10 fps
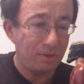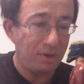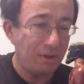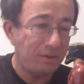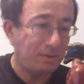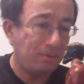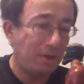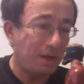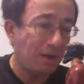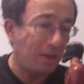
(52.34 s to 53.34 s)
this
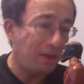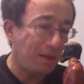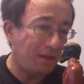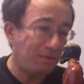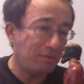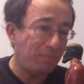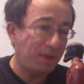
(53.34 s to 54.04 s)
story. That would